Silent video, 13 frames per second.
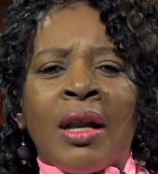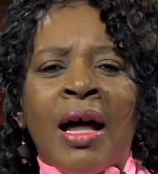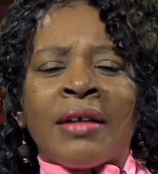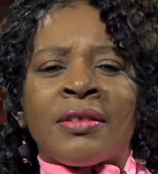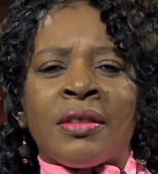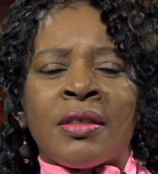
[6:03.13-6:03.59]

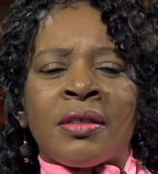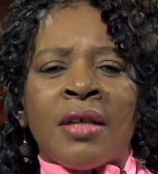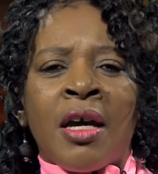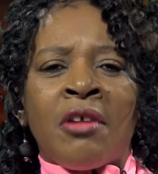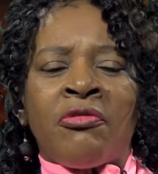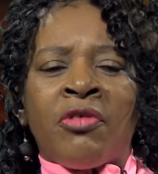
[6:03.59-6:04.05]
like to
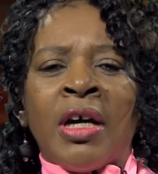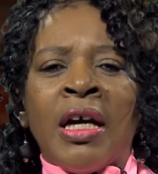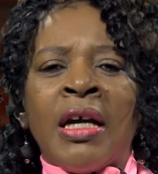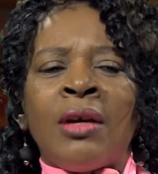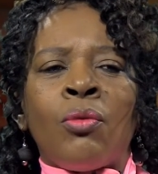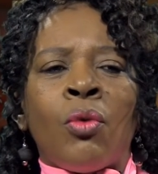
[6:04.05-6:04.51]
say for
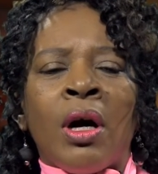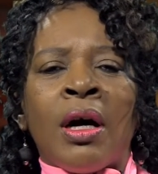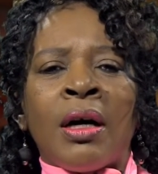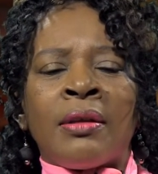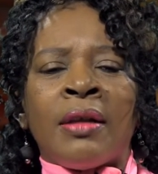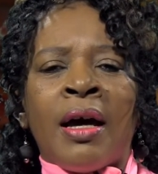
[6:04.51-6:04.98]

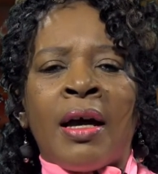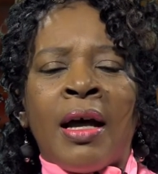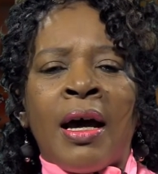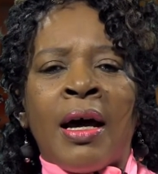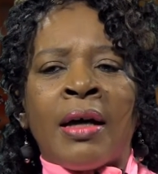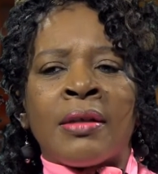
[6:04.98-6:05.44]
anyone that
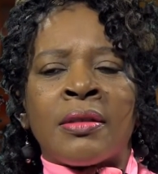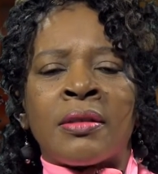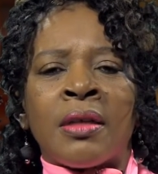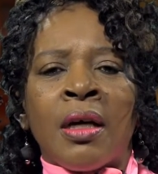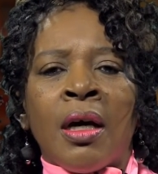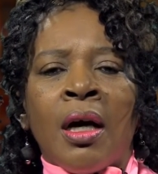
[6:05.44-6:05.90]

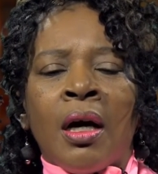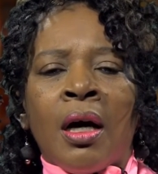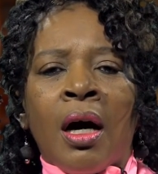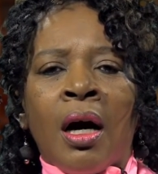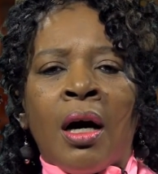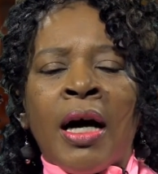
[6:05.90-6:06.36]
has
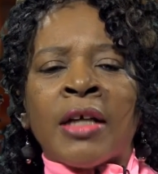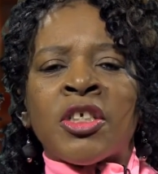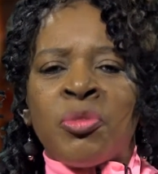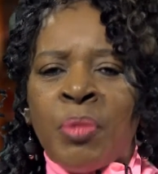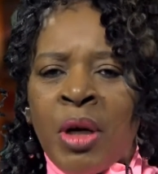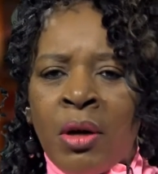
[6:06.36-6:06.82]
Uh,
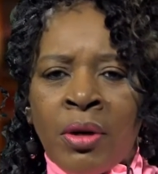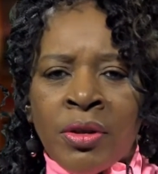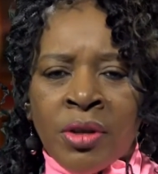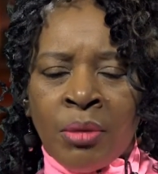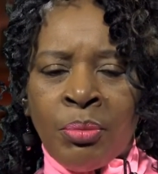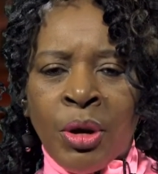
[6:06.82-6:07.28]

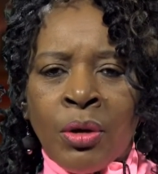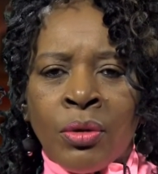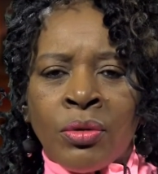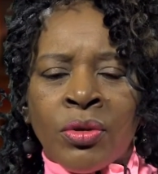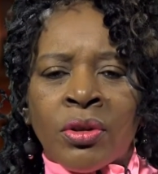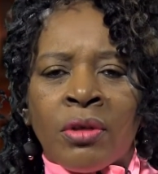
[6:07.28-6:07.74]
experience
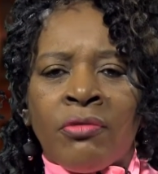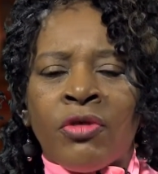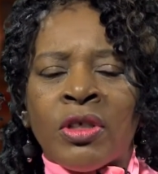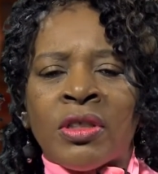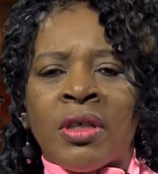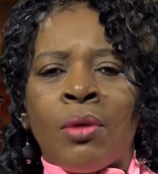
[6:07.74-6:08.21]
abuse,
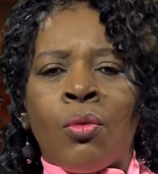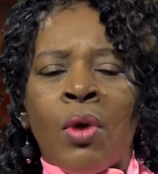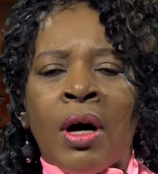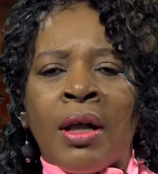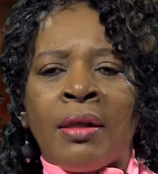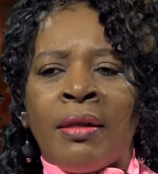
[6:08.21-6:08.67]
for
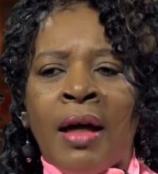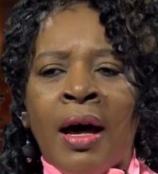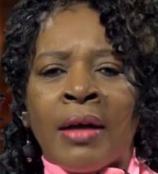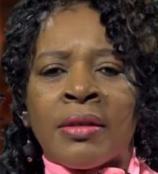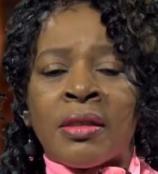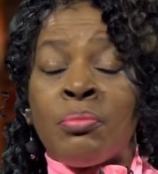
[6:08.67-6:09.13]
someone
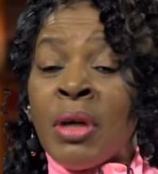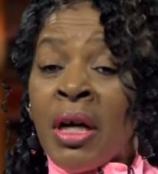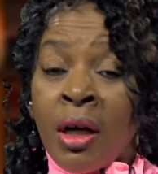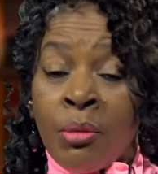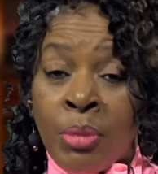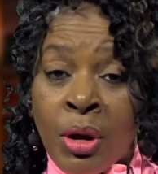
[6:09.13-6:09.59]
that's
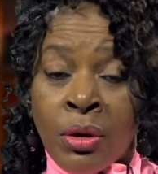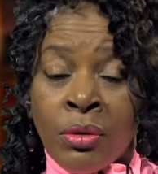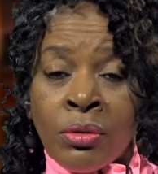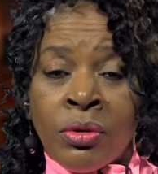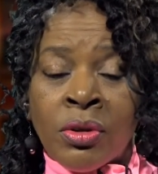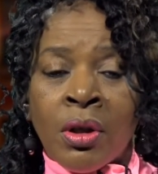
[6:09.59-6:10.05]
being
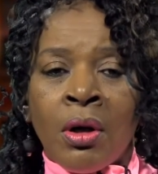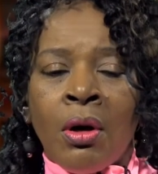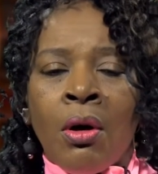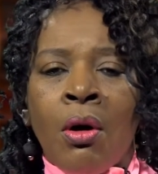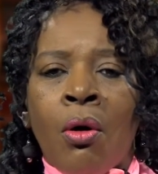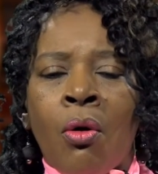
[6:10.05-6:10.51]
abused,
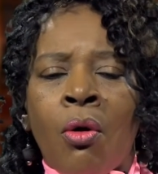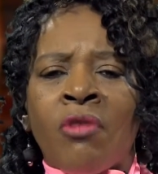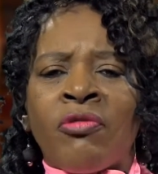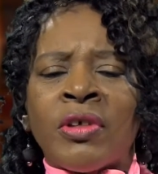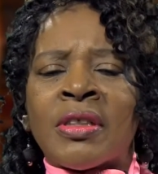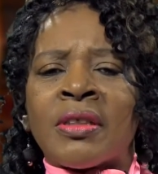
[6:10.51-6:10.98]
or
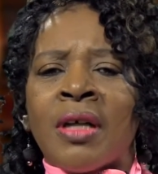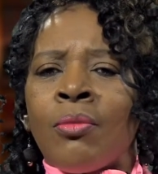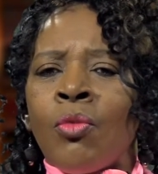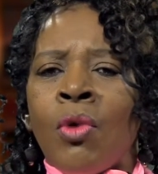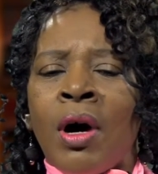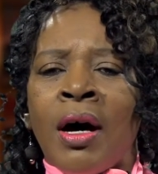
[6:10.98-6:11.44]
for
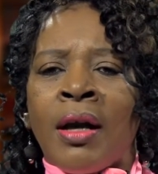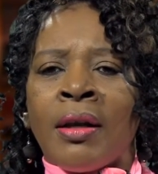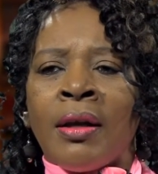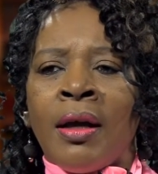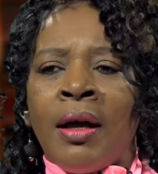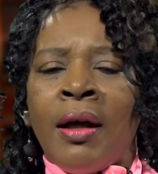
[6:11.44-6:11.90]
someone